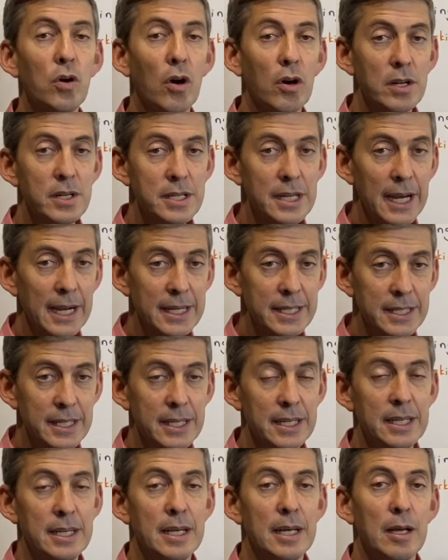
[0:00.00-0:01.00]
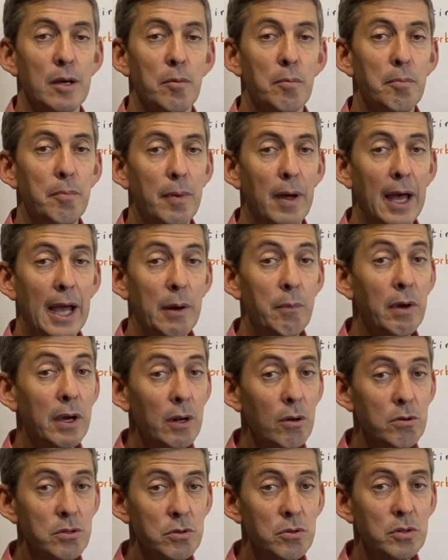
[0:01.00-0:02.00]
contact. And we
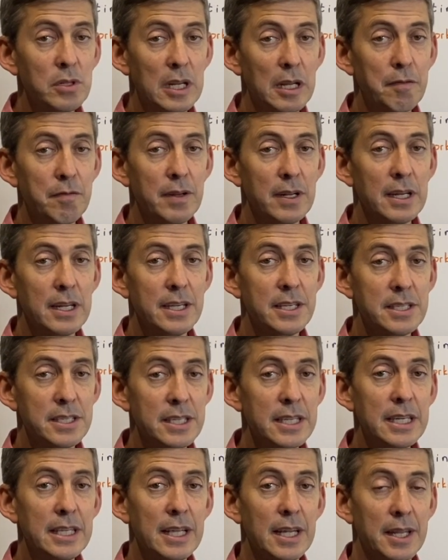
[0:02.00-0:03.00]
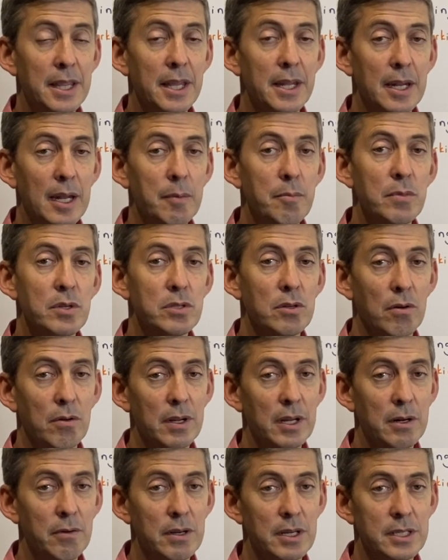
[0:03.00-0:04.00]
can also definitely see that the numbers are
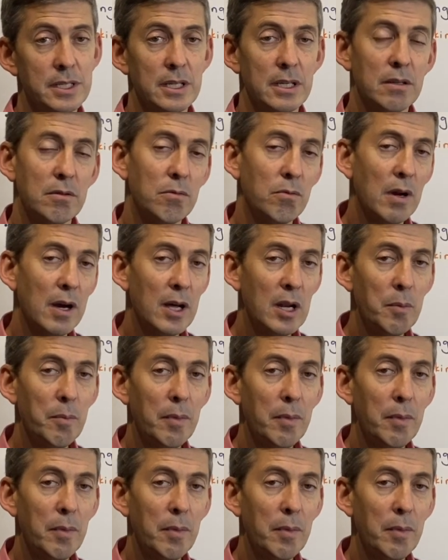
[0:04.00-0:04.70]
increasing, round